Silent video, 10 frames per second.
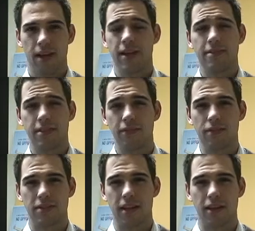It's safe
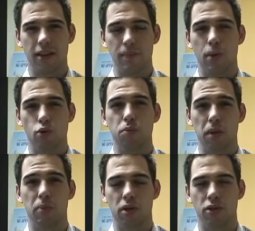to say that most
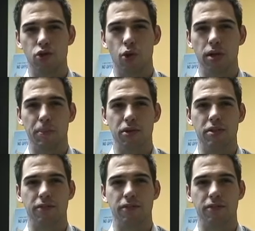people enjoy a burst